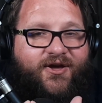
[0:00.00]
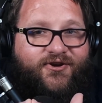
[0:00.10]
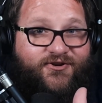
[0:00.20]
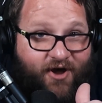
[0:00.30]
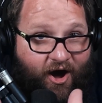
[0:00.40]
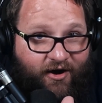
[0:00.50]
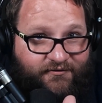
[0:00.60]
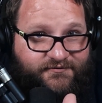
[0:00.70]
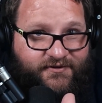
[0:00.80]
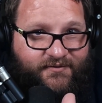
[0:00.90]

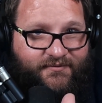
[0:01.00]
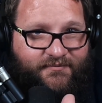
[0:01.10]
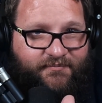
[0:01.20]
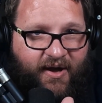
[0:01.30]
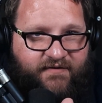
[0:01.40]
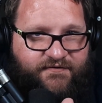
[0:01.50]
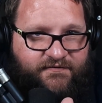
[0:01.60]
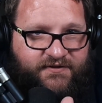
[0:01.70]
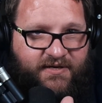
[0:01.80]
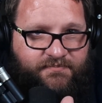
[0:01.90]
nerfed by
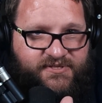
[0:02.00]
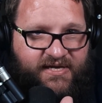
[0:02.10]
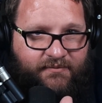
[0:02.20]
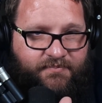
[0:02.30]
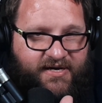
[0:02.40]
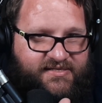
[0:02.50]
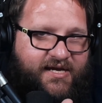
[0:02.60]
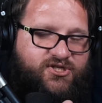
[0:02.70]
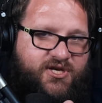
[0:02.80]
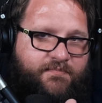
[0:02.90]
15%, but it's
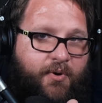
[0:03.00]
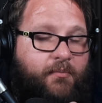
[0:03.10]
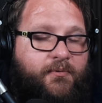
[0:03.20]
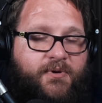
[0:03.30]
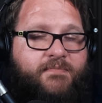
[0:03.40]
actually probably